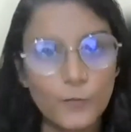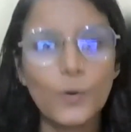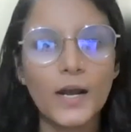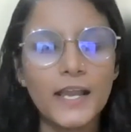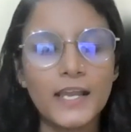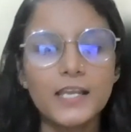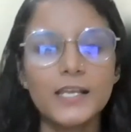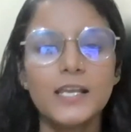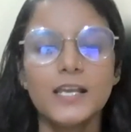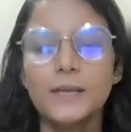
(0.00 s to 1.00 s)
Why?
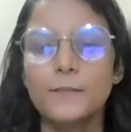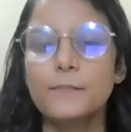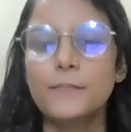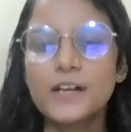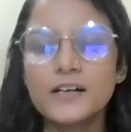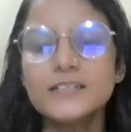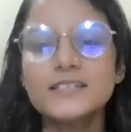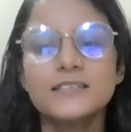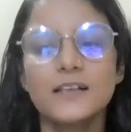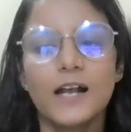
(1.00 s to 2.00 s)

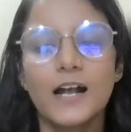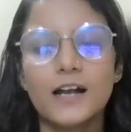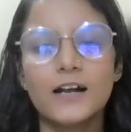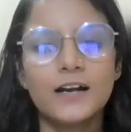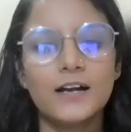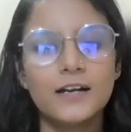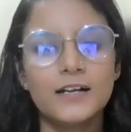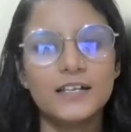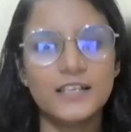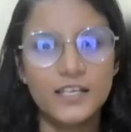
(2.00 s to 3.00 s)
Because
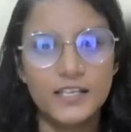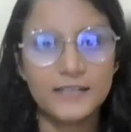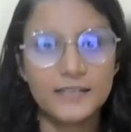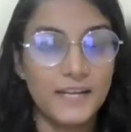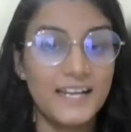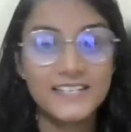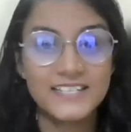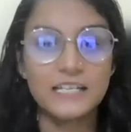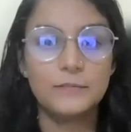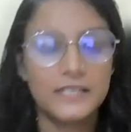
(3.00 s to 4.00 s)
it may
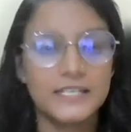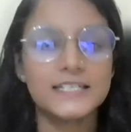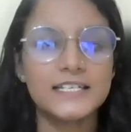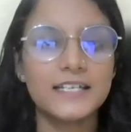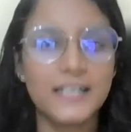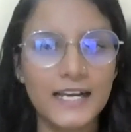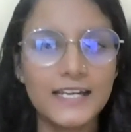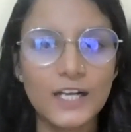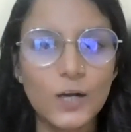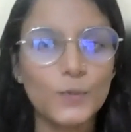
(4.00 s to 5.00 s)
seem easy
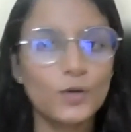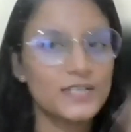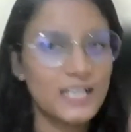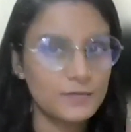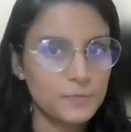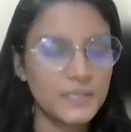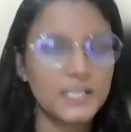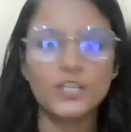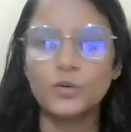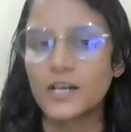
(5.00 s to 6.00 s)
right now because I'm
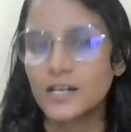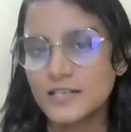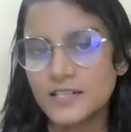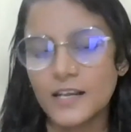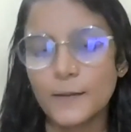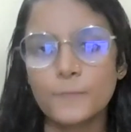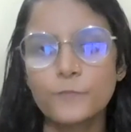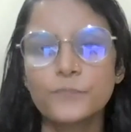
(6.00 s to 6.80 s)
speaking, you are listening.